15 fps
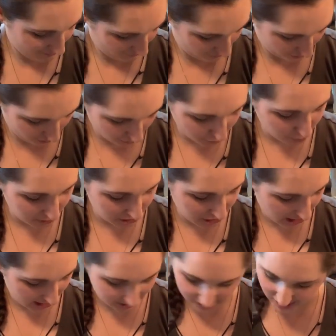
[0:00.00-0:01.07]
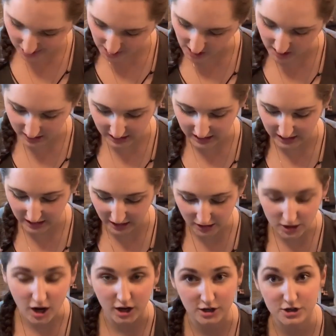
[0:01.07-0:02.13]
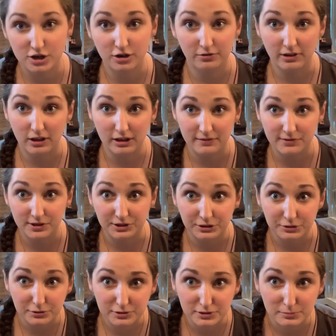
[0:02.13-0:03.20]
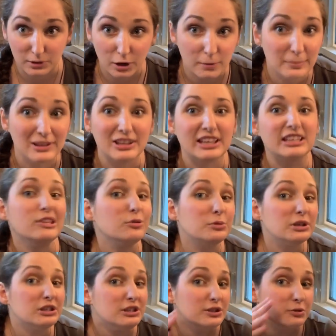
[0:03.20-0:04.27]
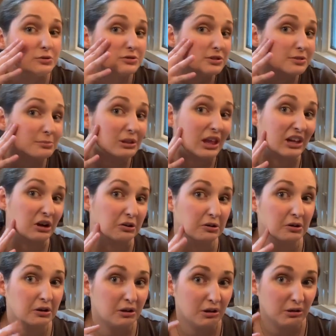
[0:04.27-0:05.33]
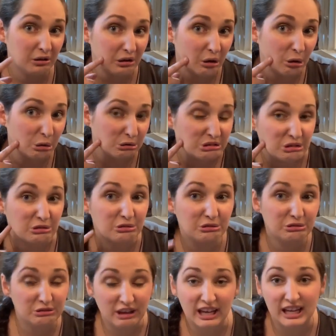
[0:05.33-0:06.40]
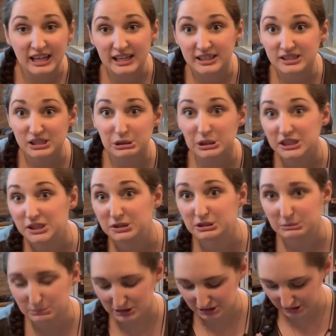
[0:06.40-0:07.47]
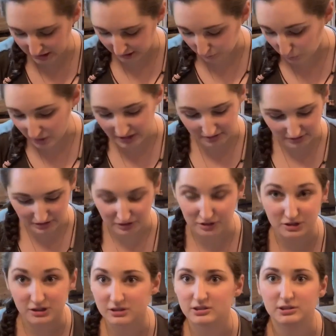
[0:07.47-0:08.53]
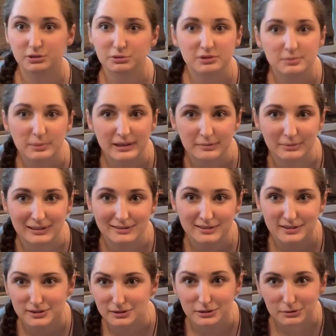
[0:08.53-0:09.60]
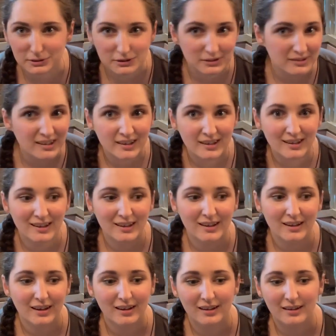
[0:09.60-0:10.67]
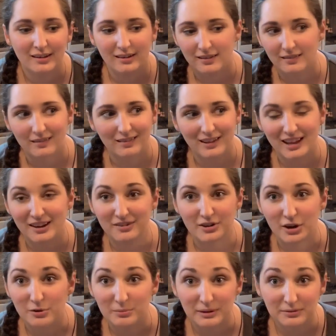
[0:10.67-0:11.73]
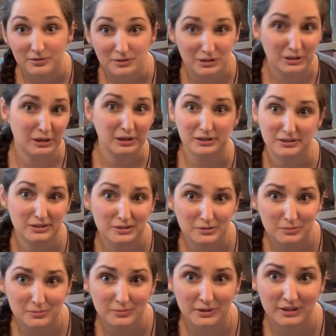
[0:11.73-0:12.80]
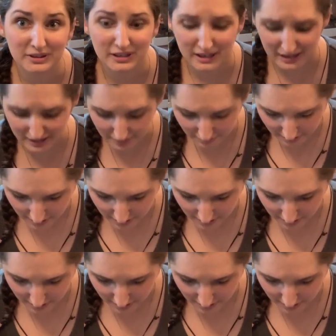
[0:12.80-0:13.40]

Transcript: super shiny, shiny. Not sure if I'll ever use them all, but, like, you could use them, like, on your face. You can use them as, like, whatever. They're just loose pigment, so you could, I don't know, maybe for a costume or I don't